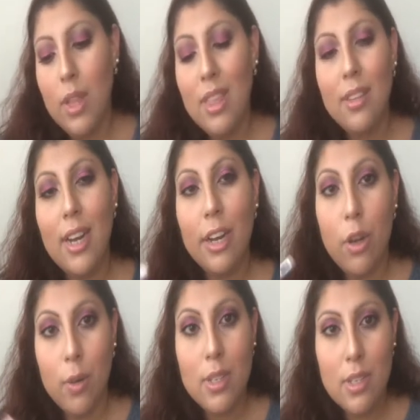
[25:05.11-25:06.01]
One thing that
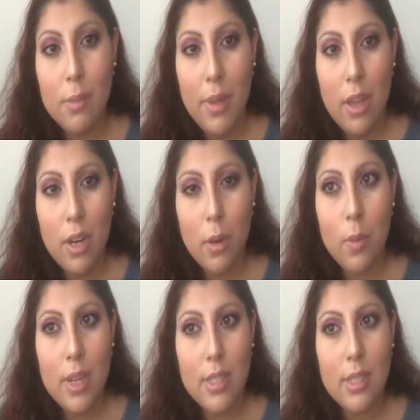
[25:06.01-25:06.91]
I noticed about
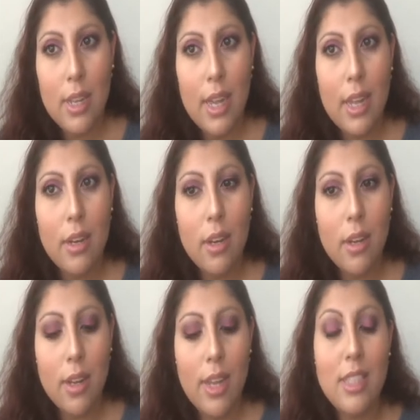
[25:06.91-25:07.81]
it was that
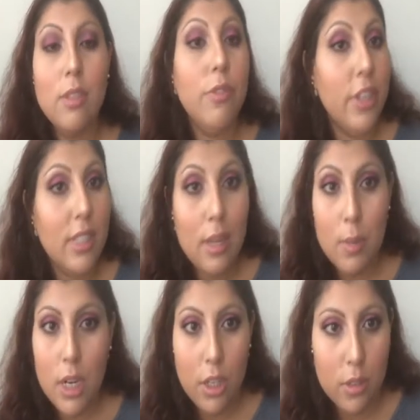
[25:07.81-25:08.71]
it's the first
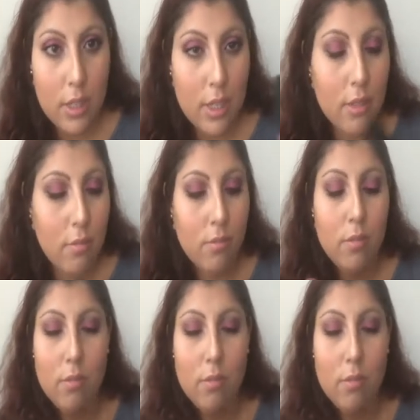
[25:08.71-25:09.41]
time that I use it.